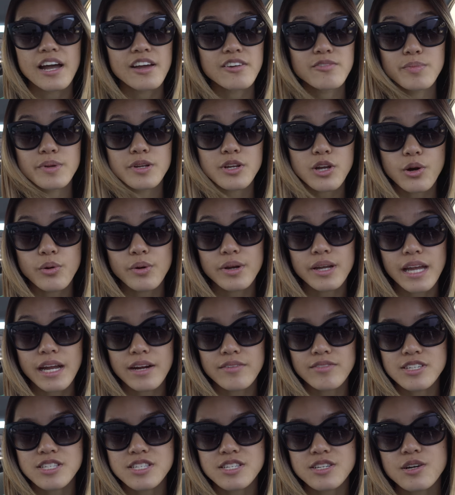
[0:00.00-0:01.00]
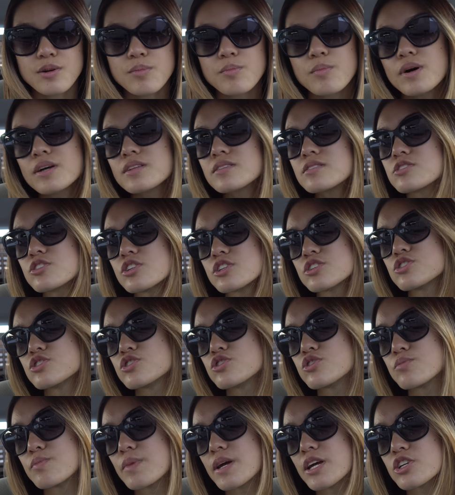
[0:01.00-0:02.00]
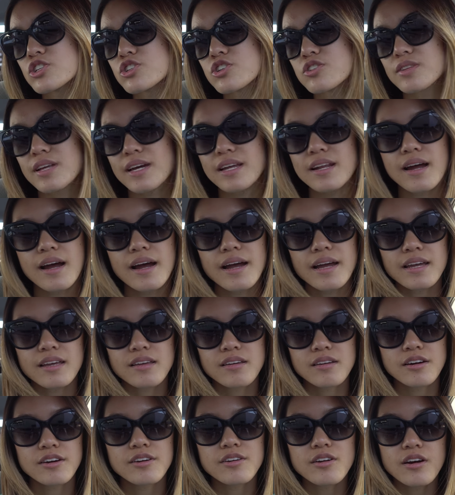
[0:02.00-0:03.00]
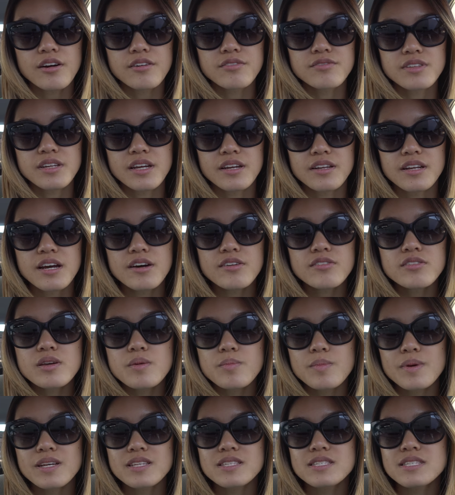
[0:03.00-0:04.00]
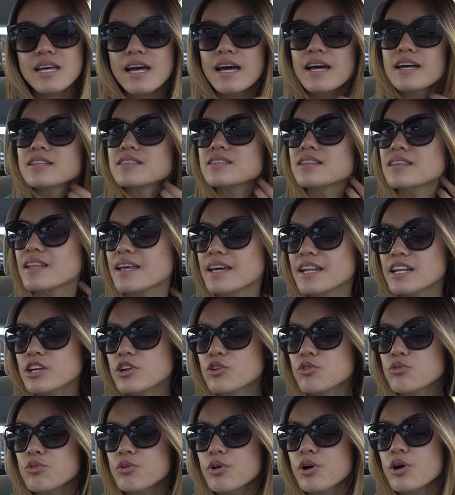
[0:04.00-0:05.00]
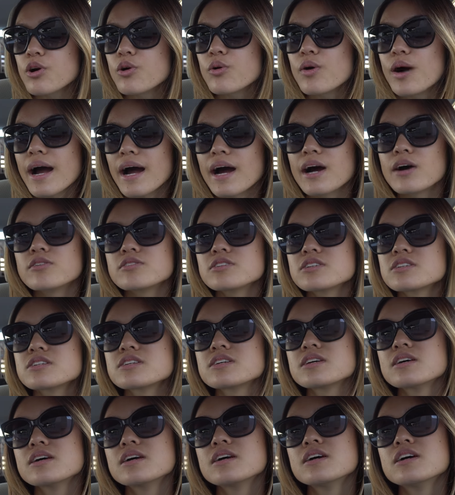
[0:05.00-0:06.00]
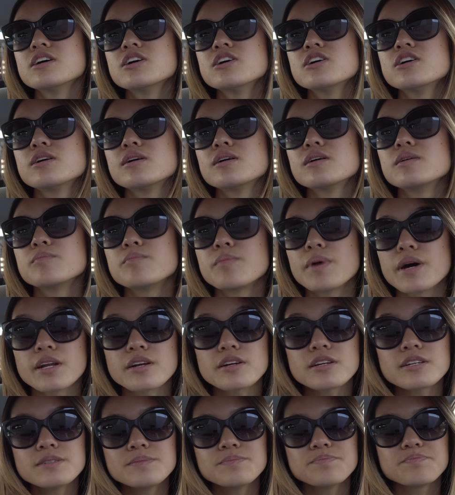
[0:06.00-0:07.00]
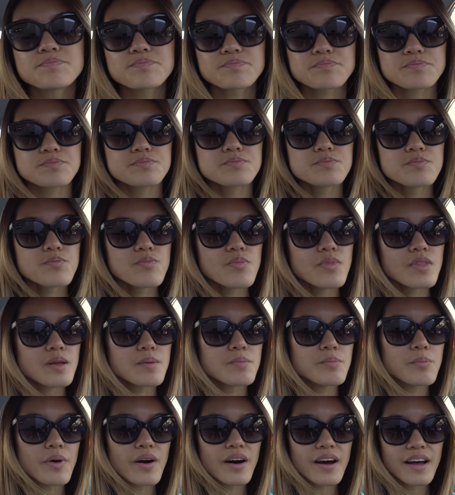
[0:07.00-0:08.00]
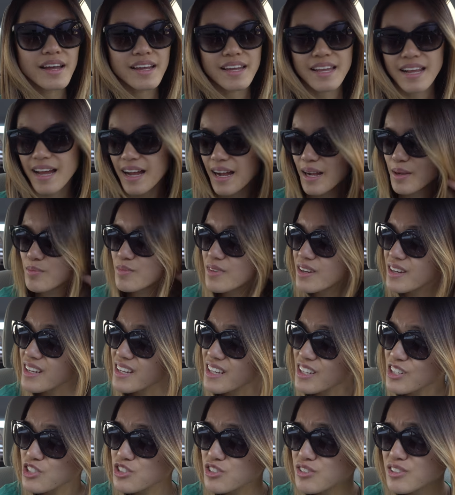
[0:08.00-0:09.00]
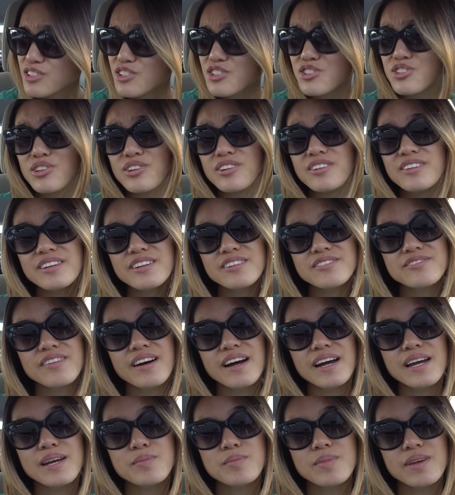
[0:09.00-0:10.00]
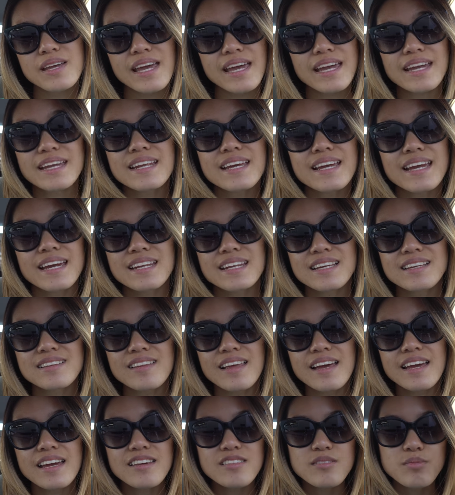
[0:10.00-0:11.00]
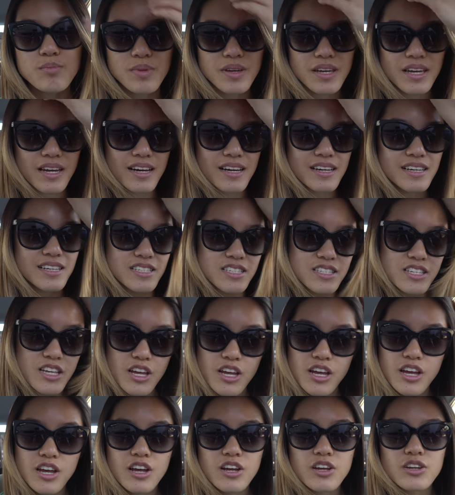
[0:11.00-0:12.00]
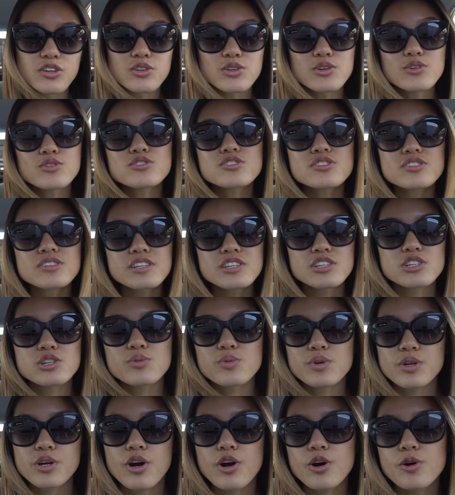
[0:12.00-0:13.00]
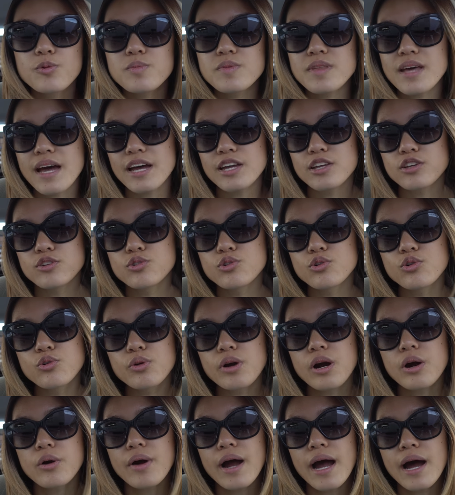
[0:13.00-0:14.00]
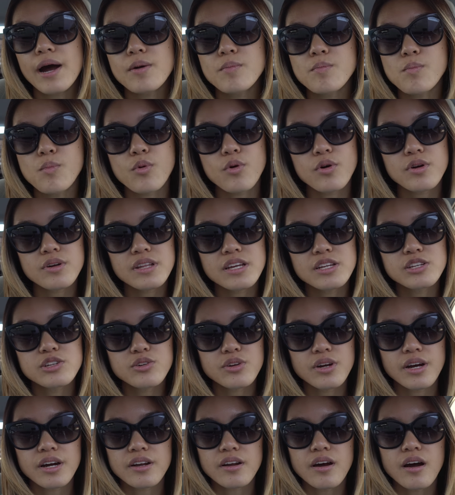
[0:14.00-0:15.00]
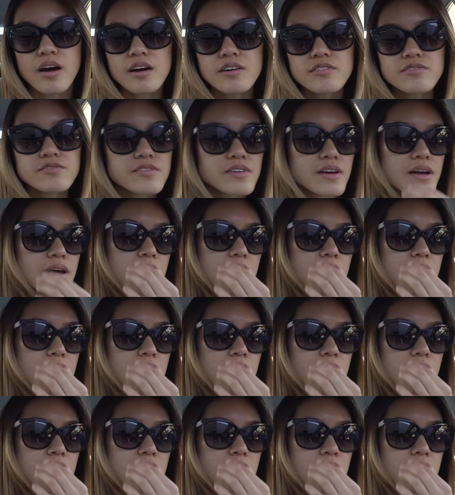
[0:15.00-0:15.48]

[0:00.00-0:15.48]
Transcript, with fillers: I've been going every single month just to make sure that I cut off the unhealthy bits and let it grow out better. But I'm not actually sure if I am gaining any length, because usually you would hope that you grow out more than you cut off,